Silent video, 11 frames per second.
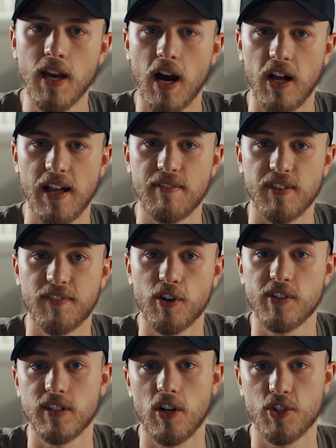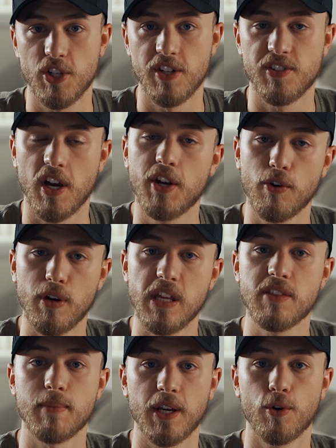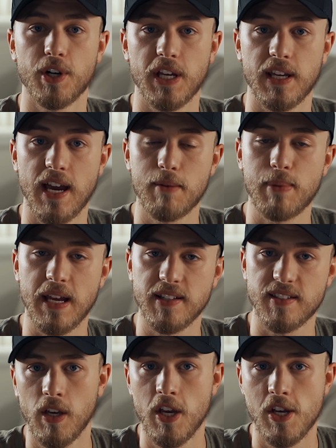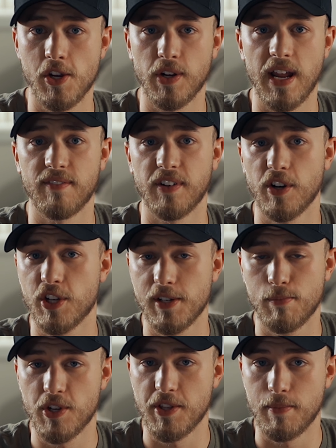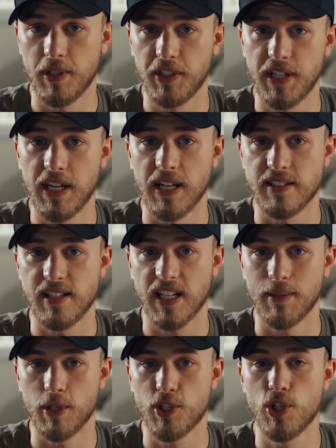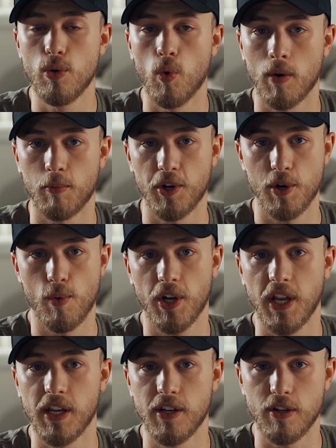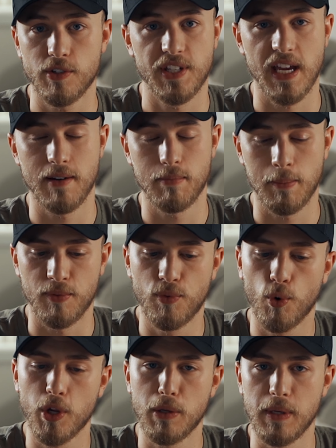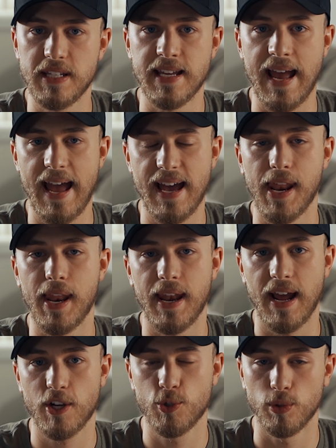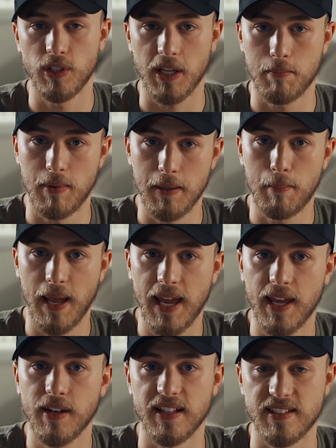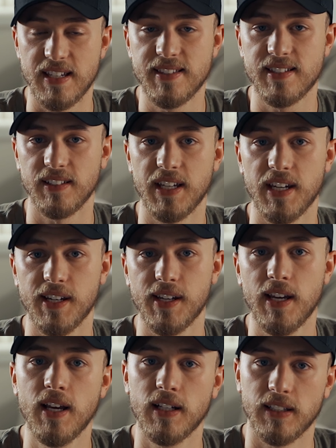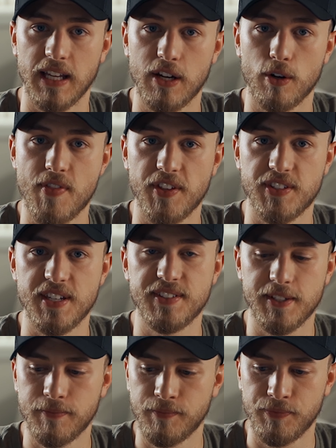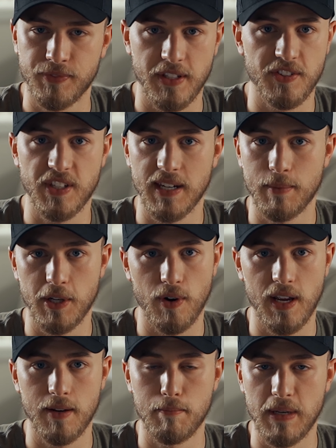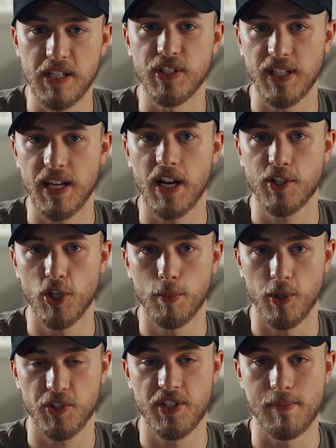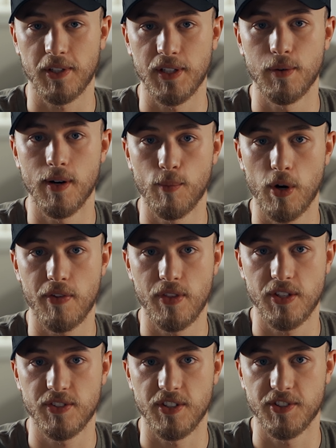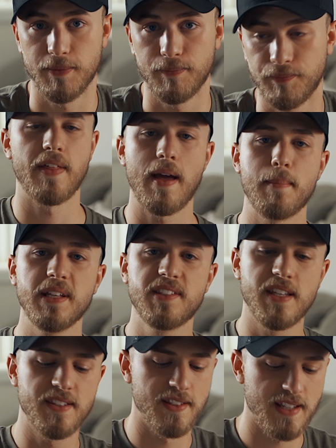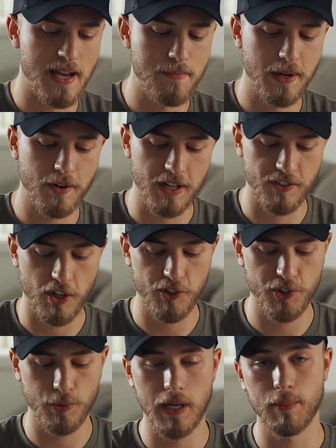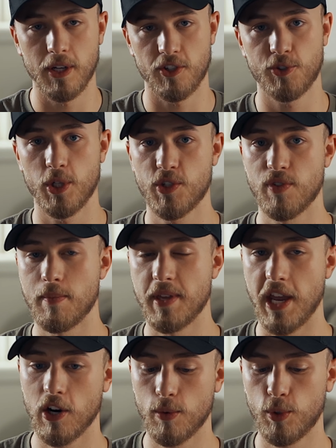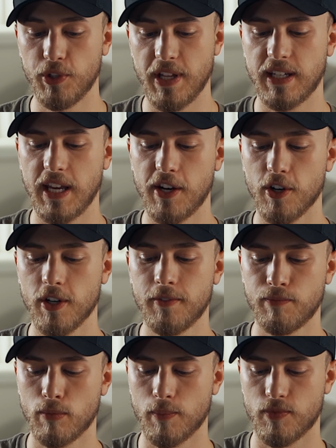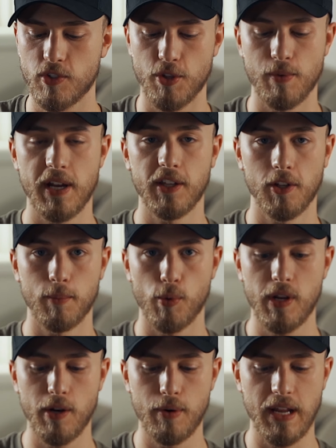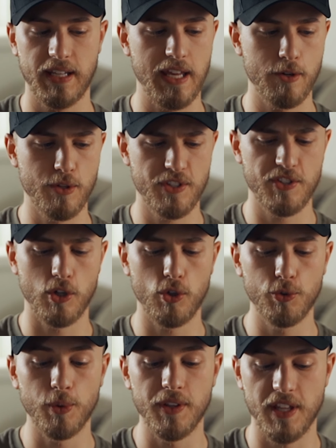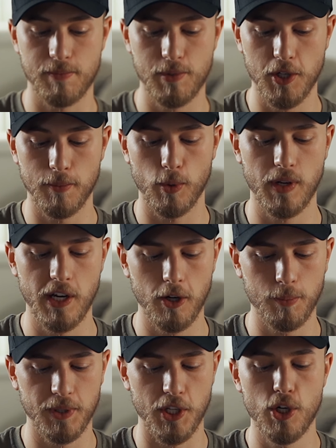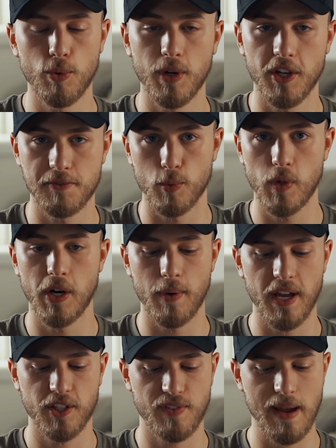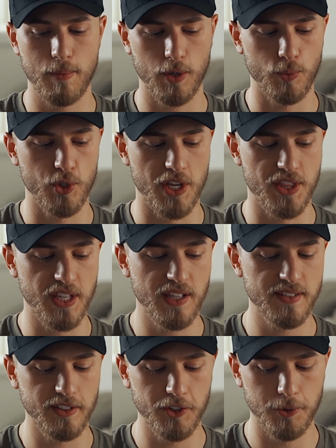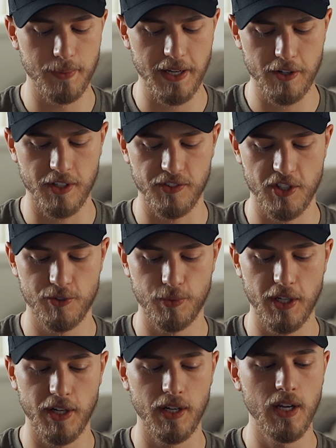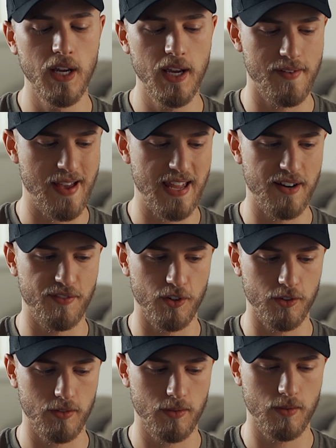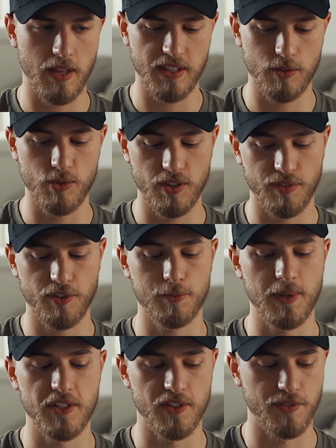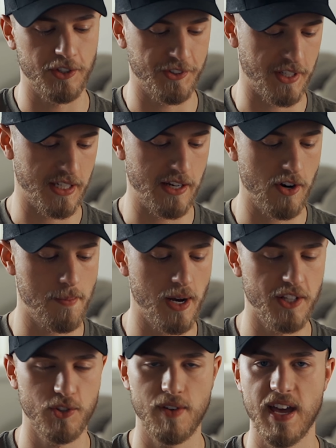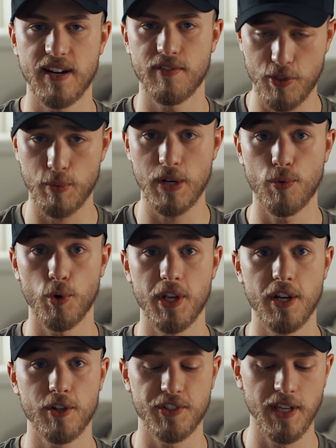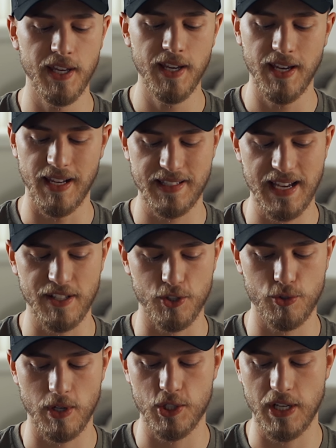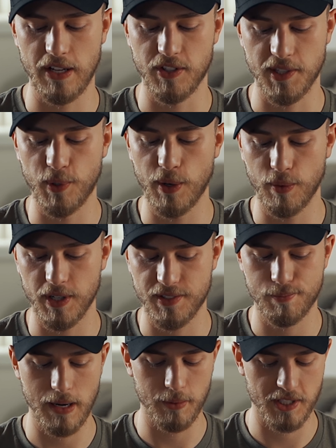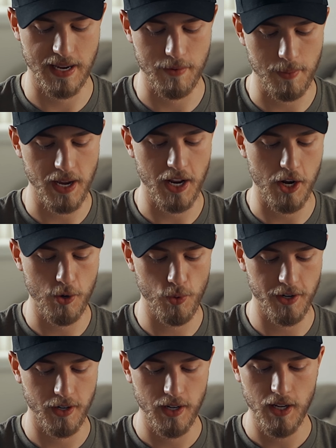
I'll have the Furnace long johns underneath my Corrugate guide pants. You're going to have very good breathability, and it's not going to be too warm when you're walking into your stand, but before you need to add an actual like bib pant that's insulated later in the season, this is going to be great. Mid to late October is typically when I'm wearing this system. That mid-season time period is also when I'm going to switch from the Aerowool neck gaiter to the regular Merino neck gaiter. This is an old one that's pure Merino, but the new one is Merino X fabric, which I think is a little better because this one, I've had it for, I think this is the first piece of first like gear I bought, so I've had it for 3 or 4 years, and it's gotten stretched out to the point where it's probably time to buy a new one.